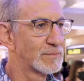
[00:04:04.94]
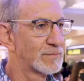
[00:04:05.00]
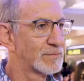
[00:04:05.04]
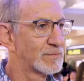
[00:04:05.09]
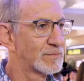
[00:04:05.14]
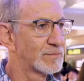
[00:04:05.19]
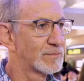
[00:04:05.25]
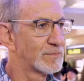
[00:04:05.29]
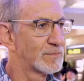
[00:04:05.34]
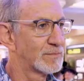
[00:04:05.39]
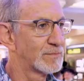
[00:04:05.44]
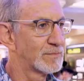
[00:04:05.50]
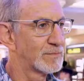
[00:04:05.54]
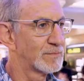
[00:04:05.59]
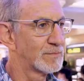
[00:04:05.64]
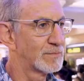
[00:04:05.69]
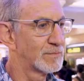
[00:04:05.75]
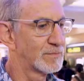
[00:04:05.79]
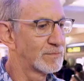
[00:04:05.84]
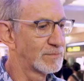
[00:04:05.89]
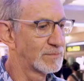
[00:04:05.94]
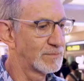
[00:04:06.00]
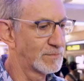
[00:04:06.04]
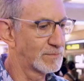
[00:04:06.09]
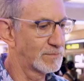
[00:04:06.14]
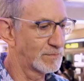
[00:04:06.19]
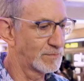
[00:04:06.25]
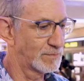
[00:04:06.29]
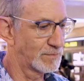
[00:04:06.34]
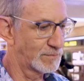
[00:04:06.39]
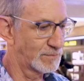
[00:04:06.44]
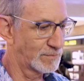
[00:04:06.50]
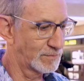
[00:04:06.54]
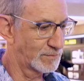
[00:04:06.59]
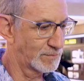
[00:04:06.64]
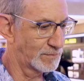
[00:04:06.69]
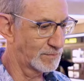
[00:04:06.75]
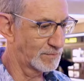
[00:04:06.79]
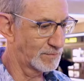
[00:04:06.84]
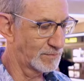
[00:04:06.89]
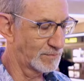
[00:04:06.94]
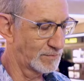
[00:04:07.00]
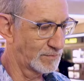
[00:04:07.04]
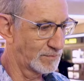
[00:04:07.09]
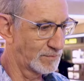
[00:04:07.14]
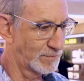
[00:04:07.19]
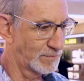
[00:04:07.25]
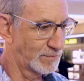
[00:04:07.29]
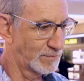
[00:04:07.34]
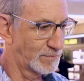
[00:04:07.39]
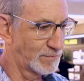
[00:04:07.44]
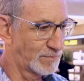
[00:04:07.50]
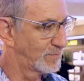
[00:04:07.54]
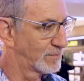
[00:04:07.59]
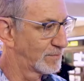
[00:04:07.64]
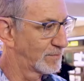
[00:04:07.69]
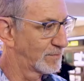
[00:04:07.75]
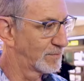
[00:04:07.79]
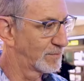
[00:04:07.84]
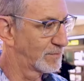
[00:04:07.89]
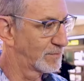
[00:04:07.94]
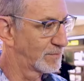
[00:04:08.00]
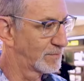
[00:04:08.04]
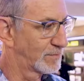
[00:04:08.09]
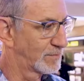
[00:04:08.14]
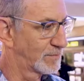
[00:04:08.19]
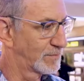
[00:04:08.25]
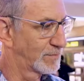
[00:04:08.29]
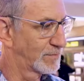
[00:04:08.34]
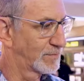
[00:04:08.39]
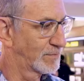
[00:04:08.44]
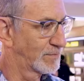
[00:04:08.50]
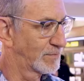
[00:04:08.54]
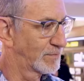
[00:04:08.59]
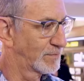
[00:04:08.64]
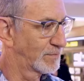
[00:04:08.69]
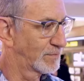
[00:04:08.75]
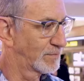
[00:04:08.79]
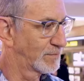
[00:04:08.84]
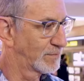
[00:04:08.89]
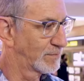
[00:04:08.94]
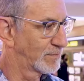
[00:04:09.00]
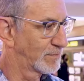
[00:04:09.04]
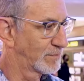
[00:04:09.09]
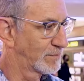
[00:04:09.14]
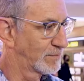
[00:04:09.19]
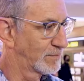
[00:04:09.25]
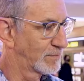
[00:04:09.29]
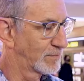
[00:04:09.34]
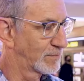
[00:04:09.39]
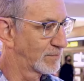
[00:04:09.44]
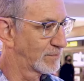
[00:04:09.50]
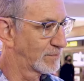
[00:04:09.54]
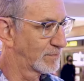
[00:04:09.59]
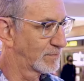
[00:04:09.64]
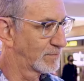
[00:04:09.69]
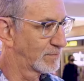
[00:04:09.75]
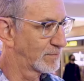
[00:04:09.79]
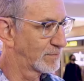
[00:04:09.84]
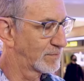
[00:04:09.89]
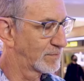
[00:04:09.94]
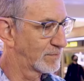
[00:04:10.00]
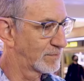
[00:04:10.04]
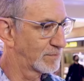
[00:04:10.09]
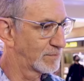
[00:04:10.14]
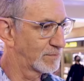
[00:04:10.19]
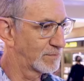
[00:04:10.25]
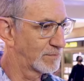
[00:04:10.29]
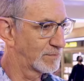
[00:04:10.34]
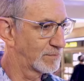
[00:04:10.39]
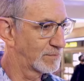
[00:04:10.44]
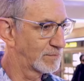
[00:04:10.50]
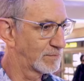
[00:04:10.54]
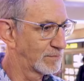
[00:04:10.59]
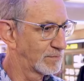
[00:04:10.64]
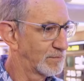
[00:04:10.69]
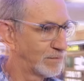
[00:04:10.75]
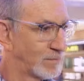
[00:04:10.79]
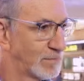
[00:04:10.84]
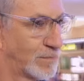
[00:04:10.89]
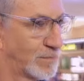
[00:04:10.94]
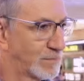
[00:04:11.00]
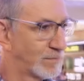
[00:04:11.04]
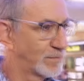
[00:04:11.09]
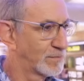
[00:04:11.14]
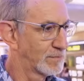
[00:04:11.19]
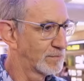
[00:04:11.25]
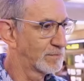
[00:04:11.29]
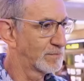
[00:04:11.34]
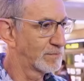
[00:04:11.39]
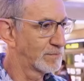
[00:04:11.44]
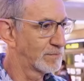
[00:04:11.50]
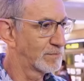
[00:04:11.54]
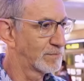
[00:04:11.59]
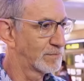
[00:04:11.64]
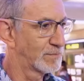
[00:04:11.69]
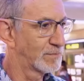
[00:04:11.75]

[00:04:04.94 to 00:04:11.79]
This person isn't speaking.